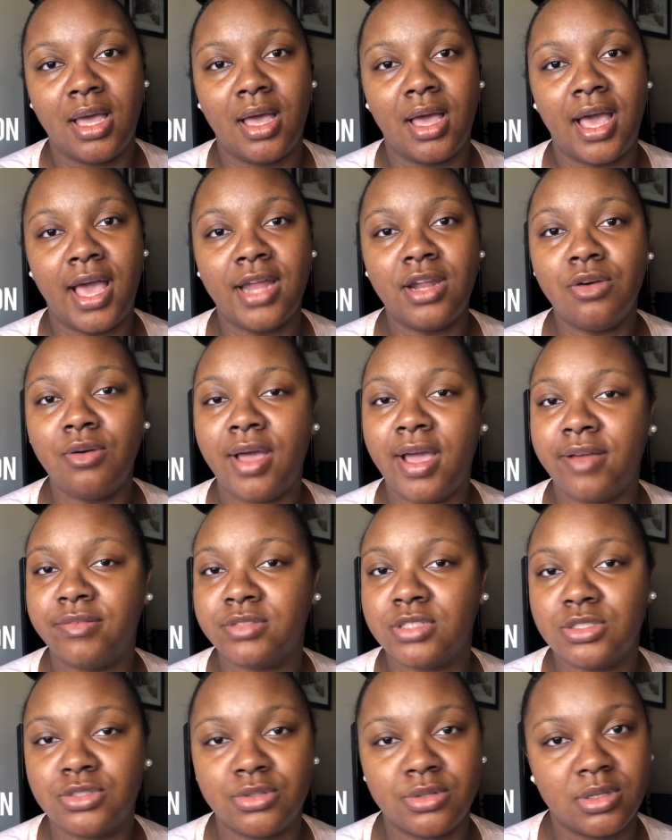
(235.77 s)
I don't have
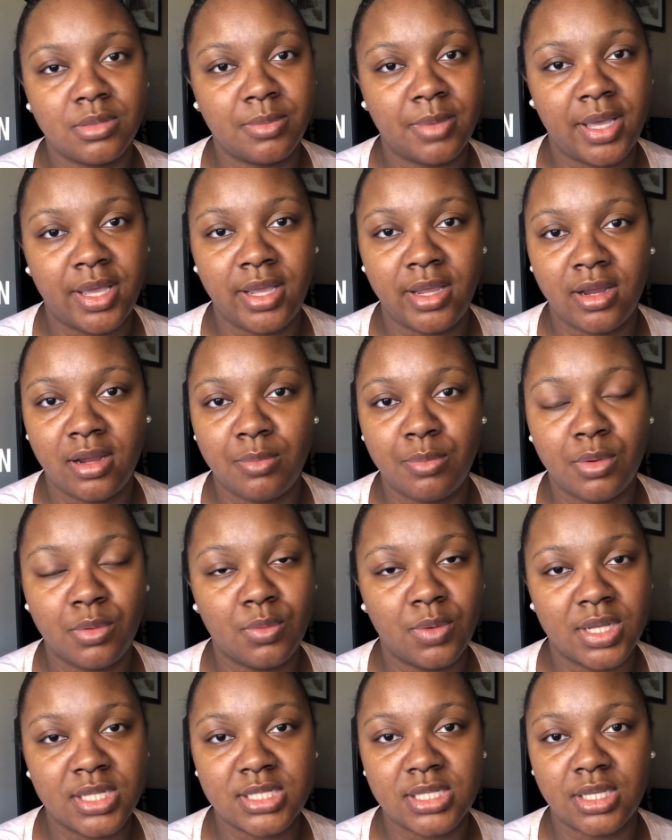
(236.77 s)
to trim my hair but
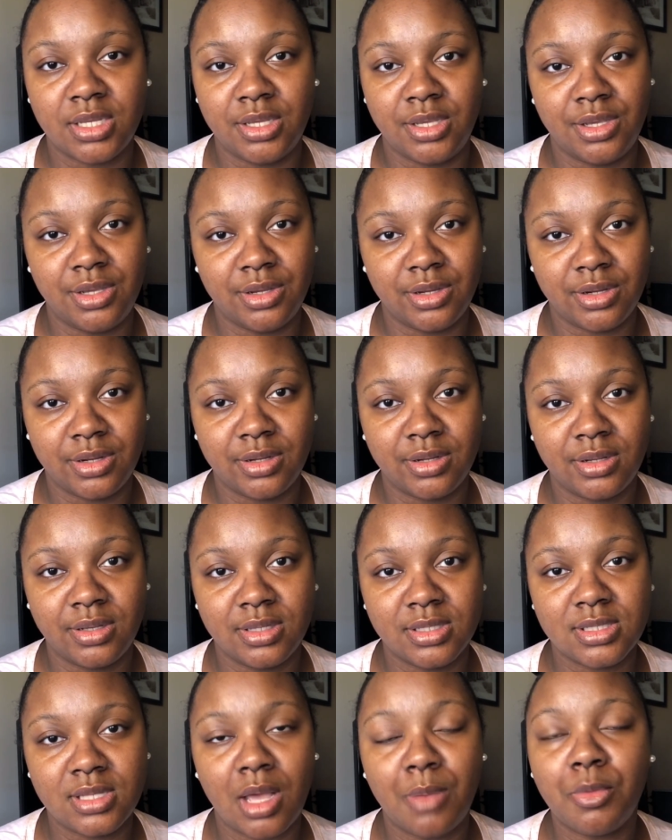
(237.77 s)
once a year.
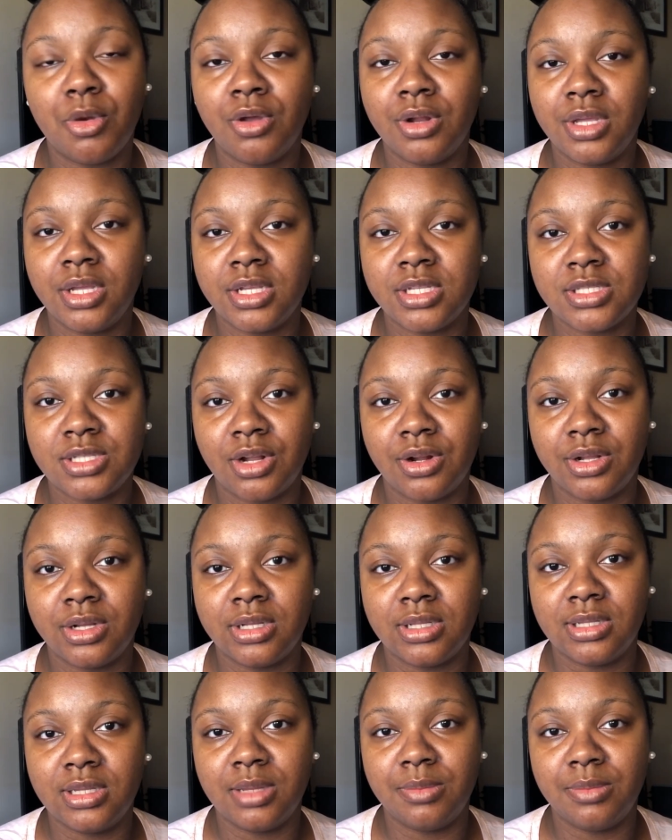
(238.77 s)
So I'm gonna insert a clip